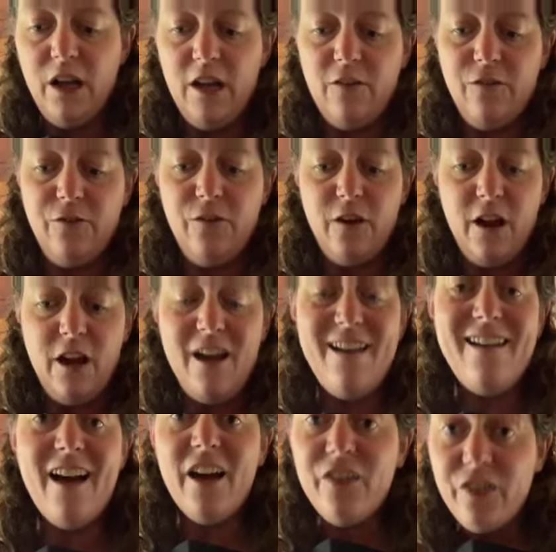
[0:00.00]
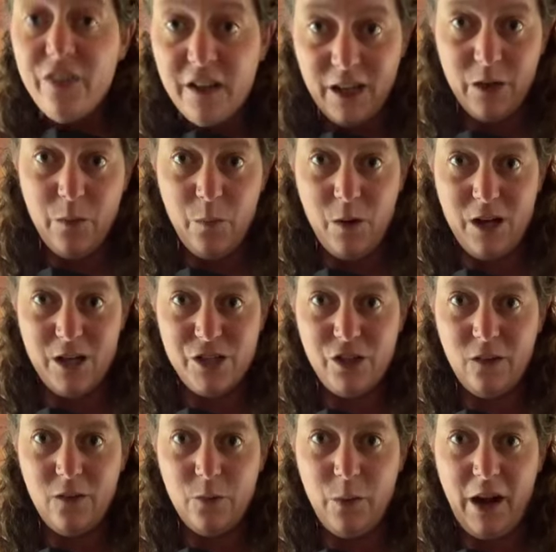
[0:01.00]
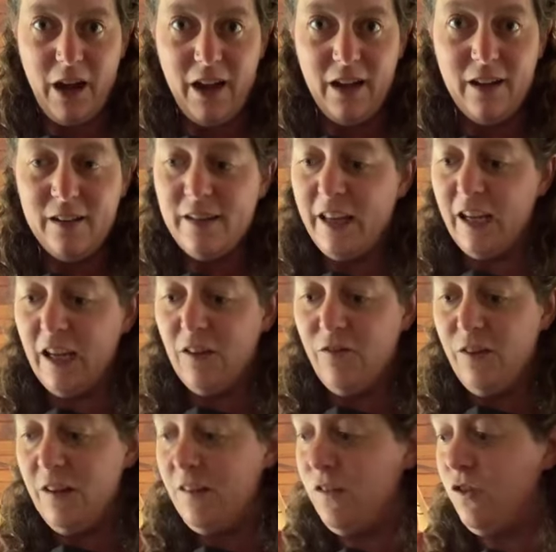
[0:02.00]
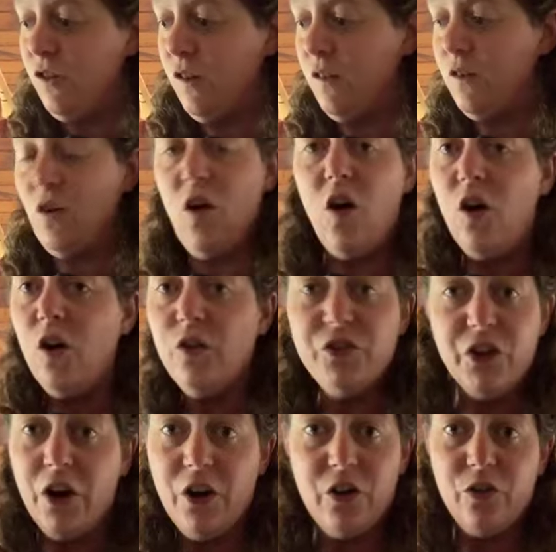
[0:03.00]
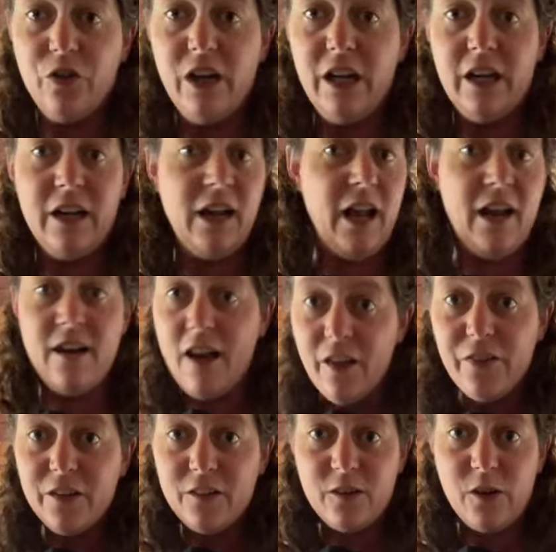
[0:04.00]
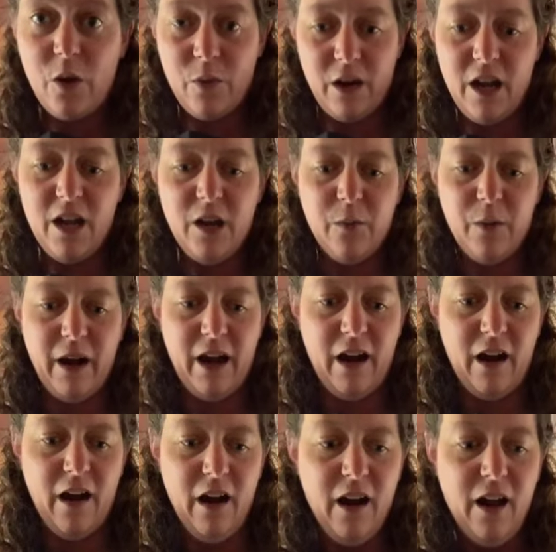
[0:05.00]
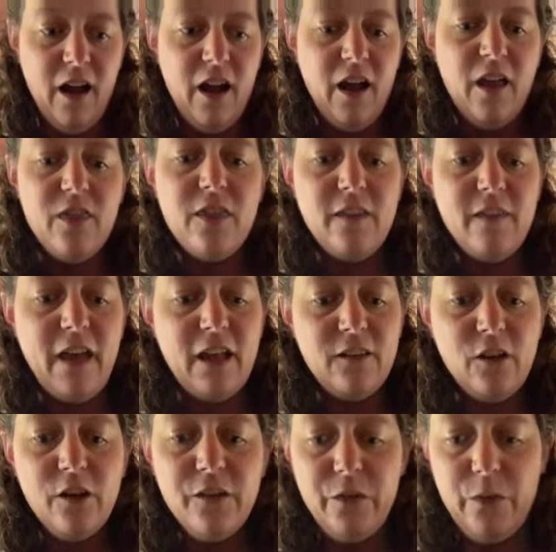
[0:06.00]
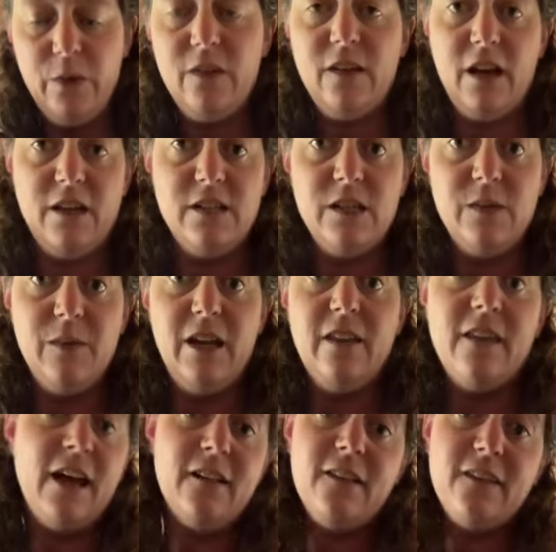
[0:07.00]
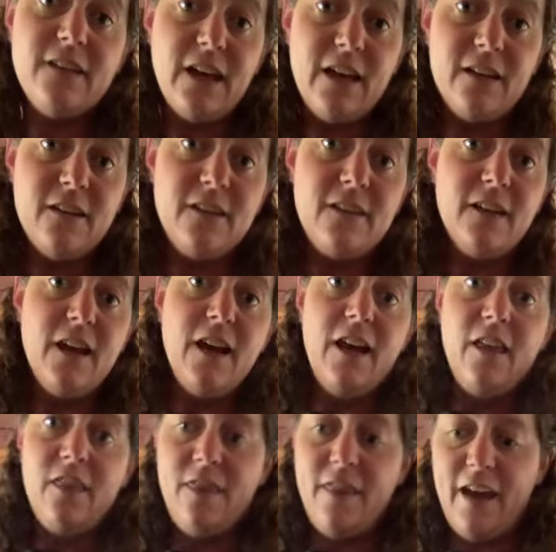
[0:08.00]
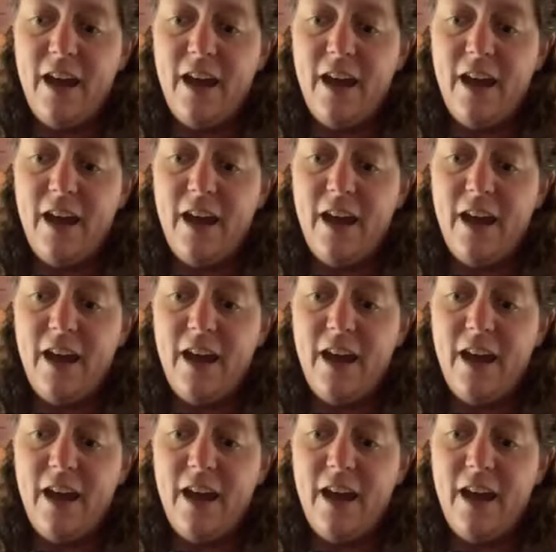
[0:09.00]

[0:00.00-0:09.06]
if nothing washes away, like if it's just all dark green and nothing's going anywhere, then that's also a sign to me that says